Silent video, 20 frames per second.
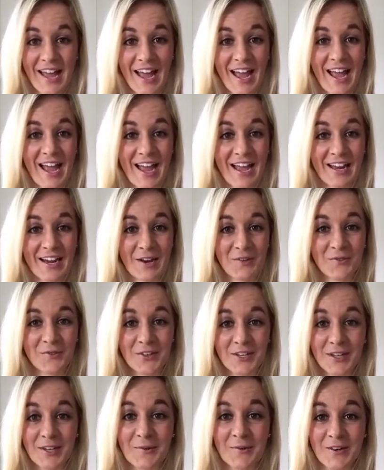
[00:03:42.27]
and I
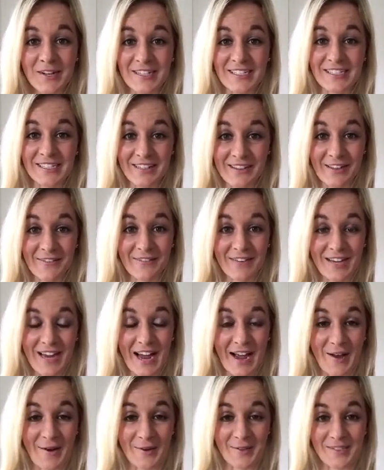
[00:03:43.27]
really wanted to live in a
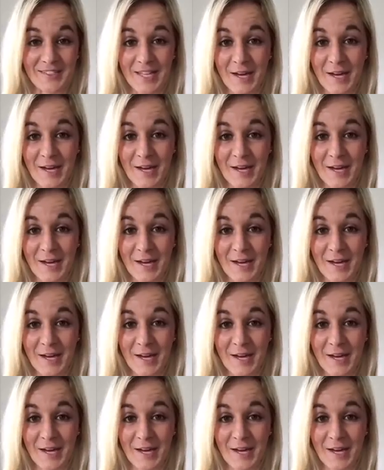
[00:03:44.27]
house.